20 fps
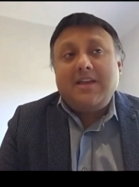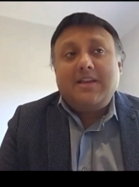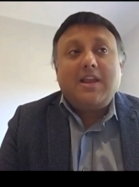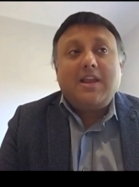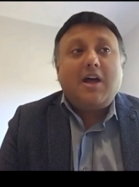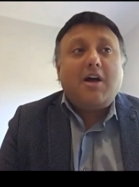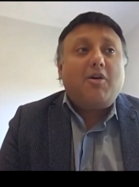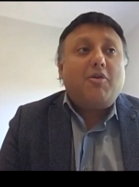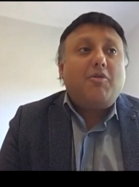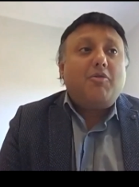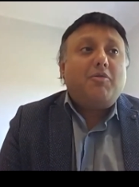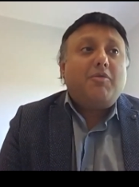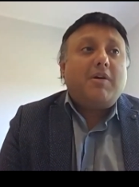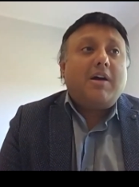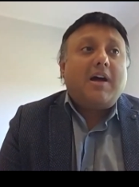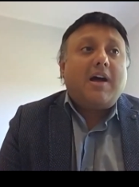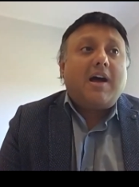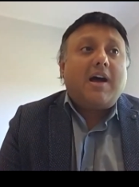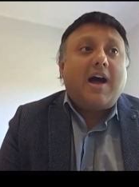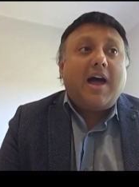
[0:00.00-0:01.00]
Now,
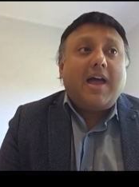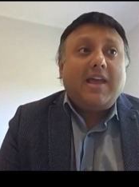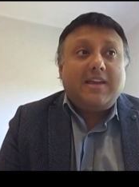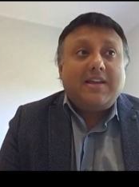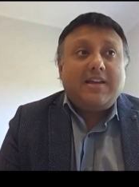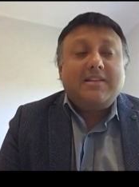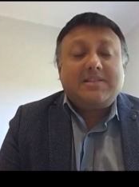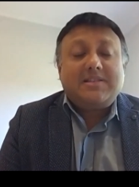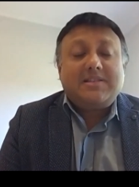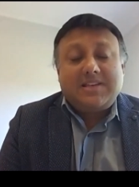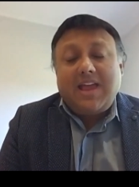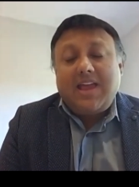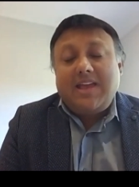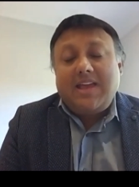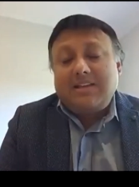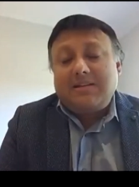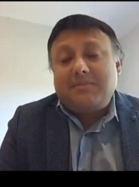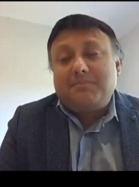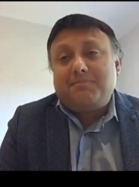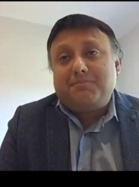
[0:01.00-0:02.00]
I can say
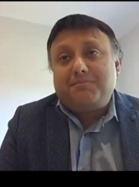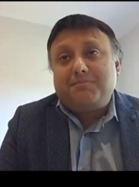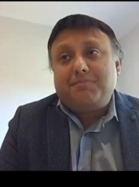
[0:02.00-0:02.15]
that